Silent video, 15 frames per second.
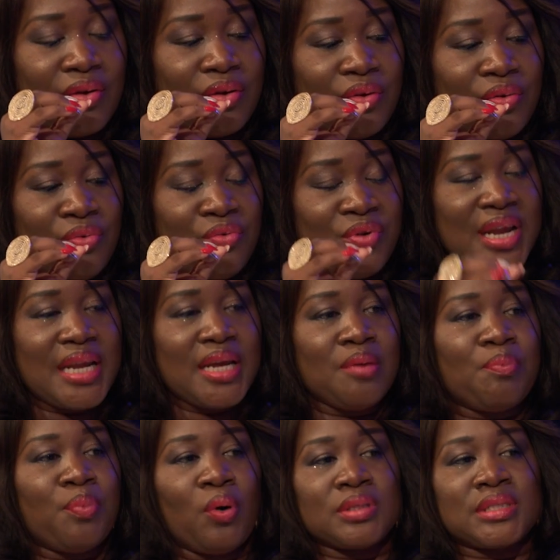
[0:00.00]
really
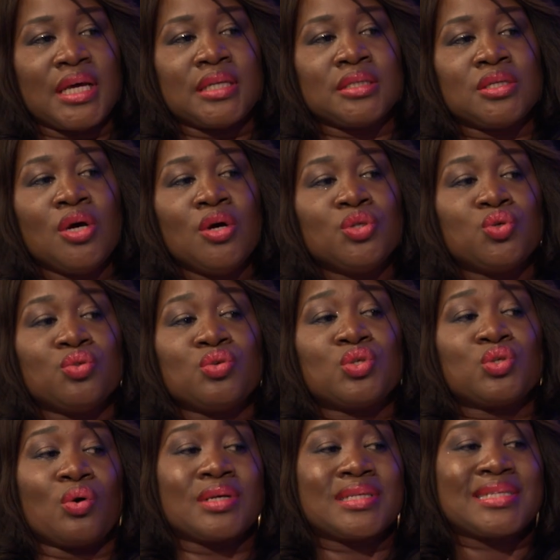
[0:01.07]
important to the
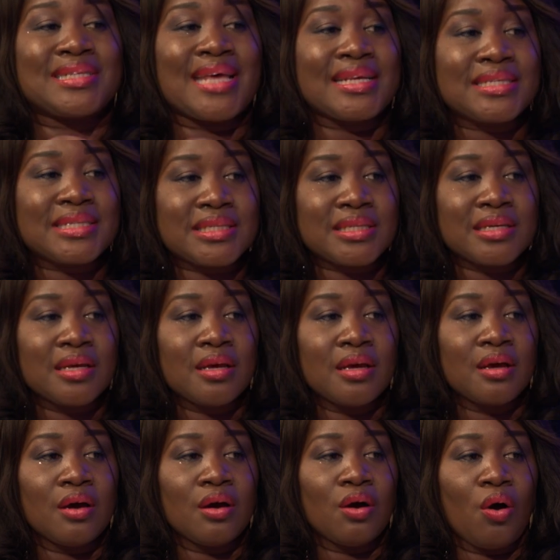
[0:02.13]
success
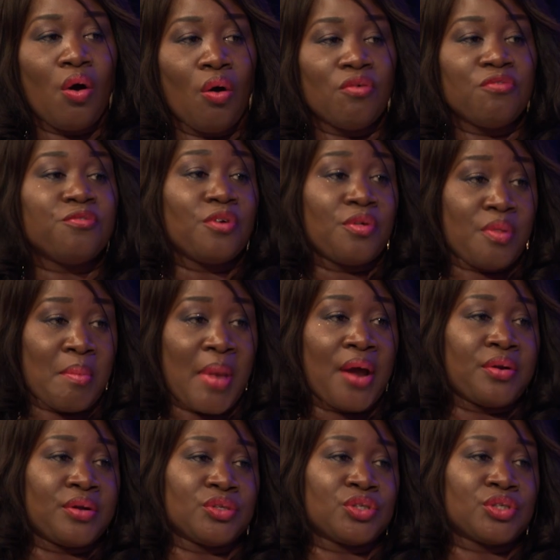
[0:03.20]
of the
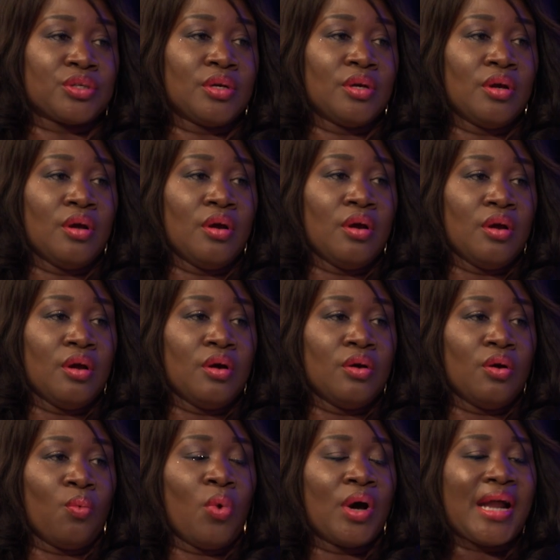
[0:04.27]
marriage.
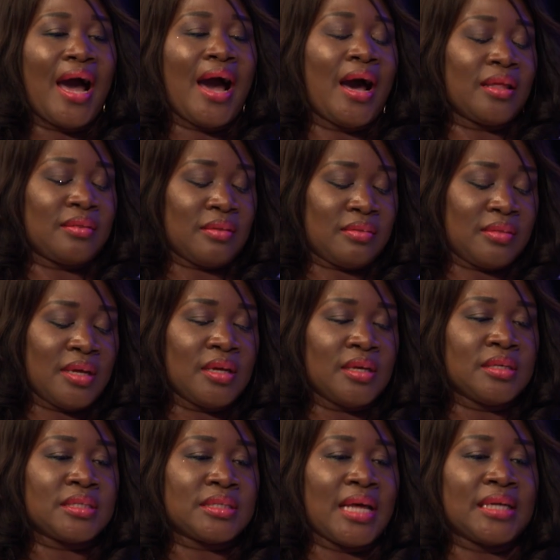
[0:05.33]
What are the
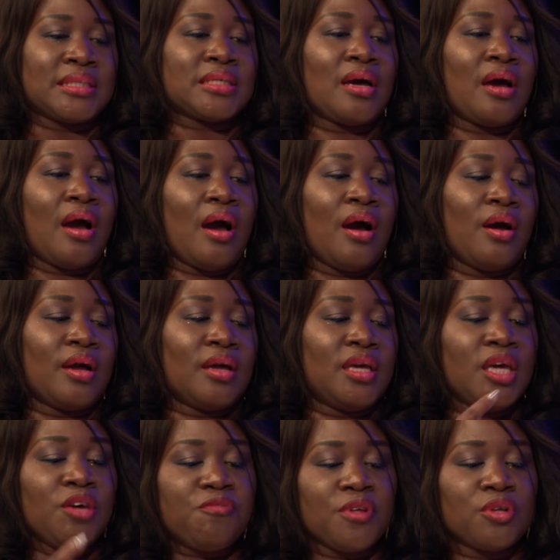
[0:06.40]
things that
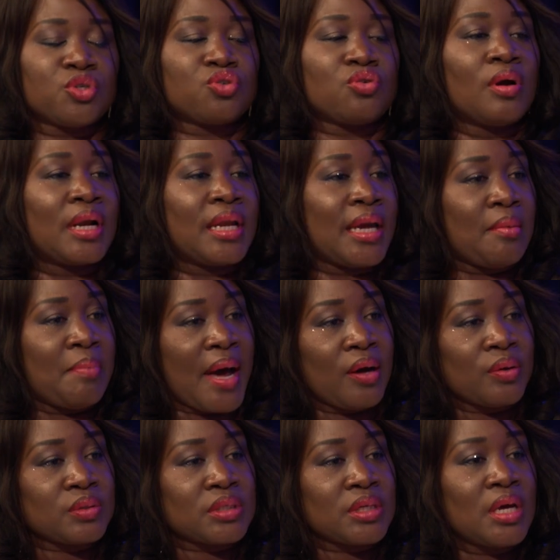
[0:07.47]
he feels strongly
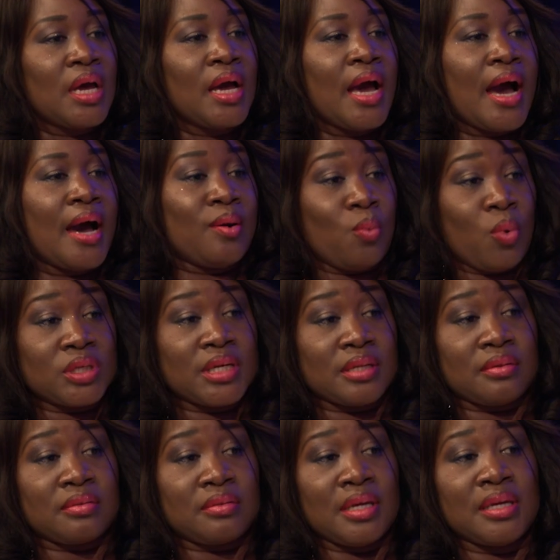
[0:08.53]
about, and what are
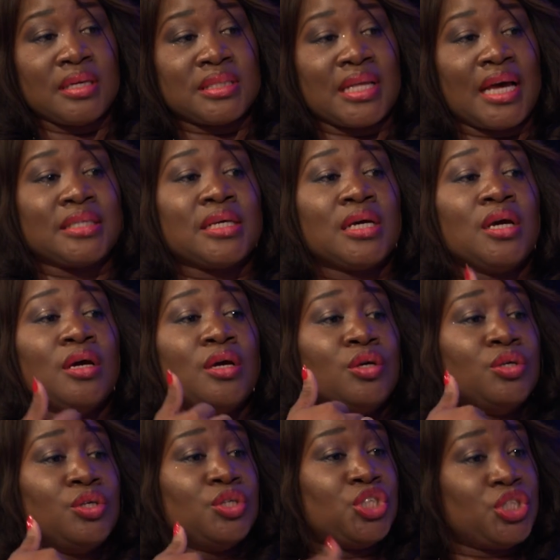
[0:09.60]
the things that
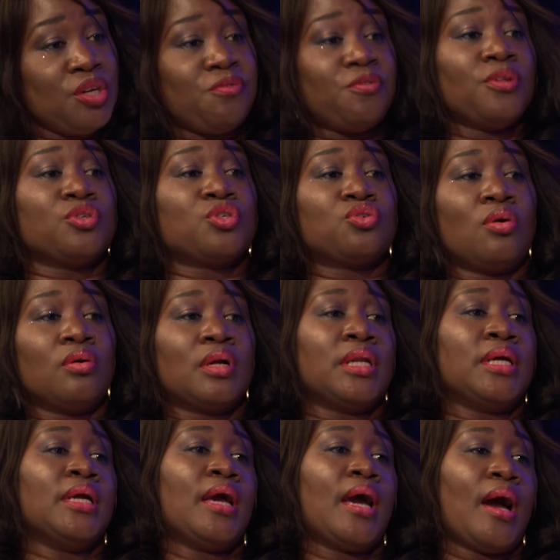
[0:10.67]
she feels
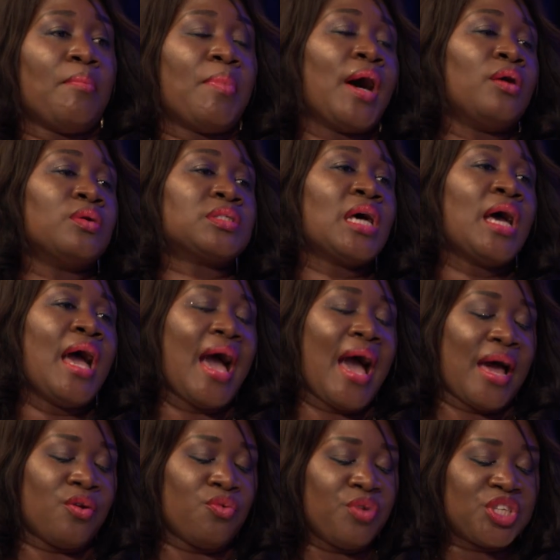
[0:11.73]
strongly about?
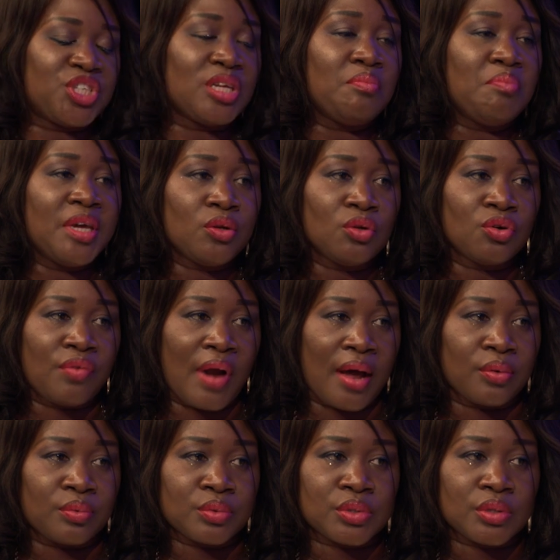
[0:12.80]
And reaching middle
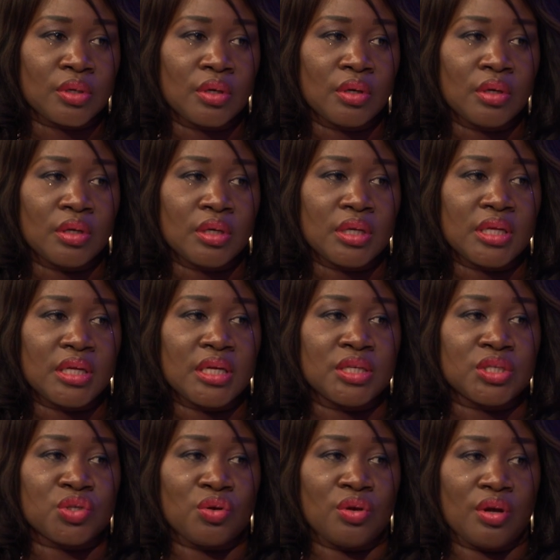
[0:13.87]
ground
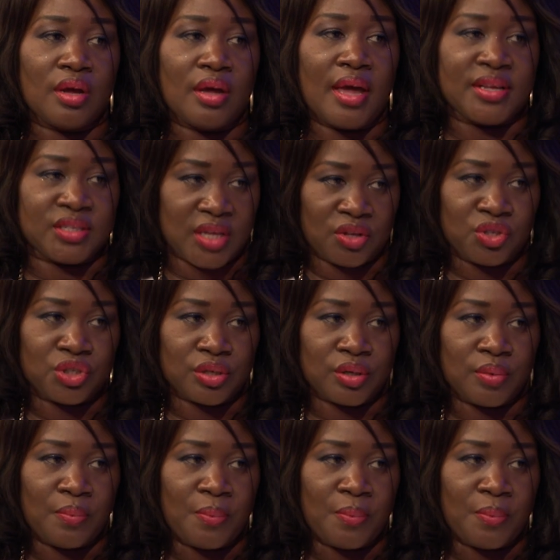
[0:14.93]
is essential.